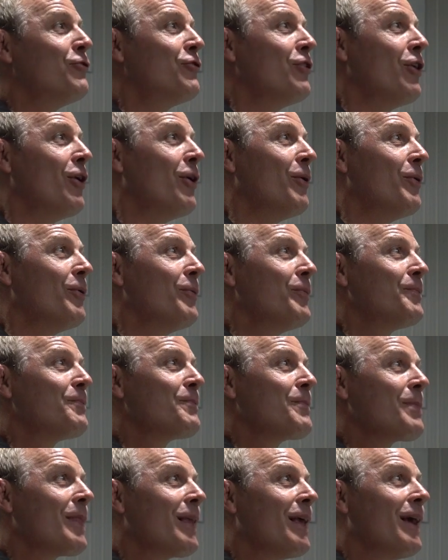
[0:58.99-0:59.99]
So
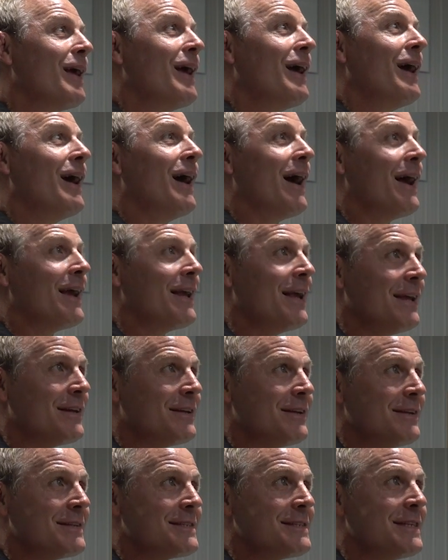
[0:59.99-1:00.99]
I
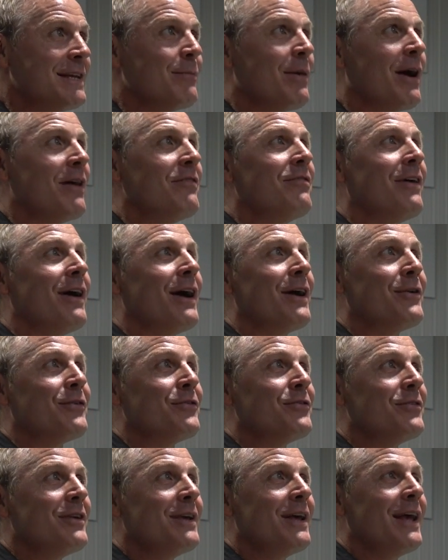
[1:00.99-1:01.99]
get to the
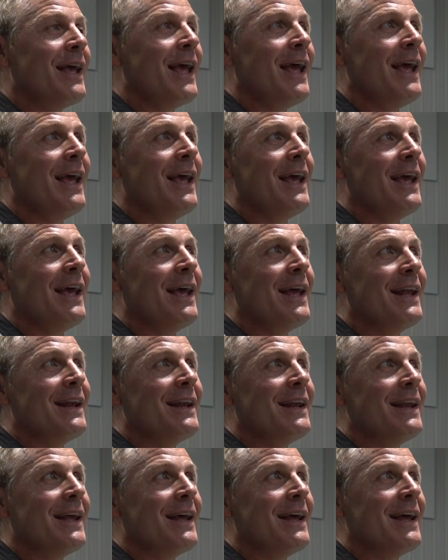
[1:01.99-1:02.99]
semifinals,
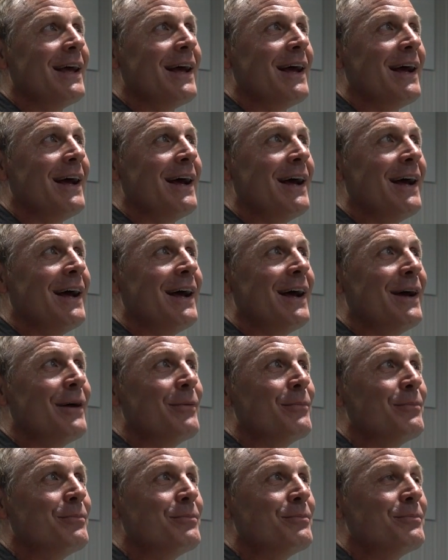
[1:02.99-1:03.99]
and
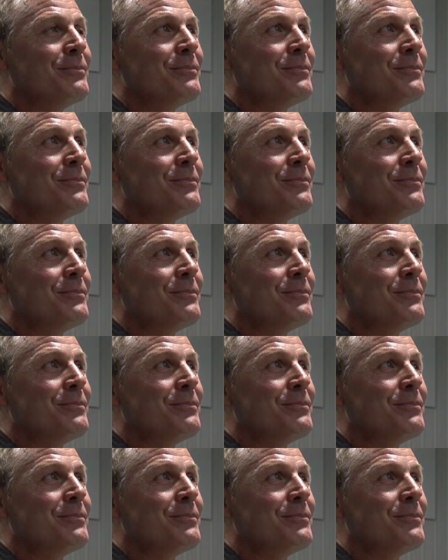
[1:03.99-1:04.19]
I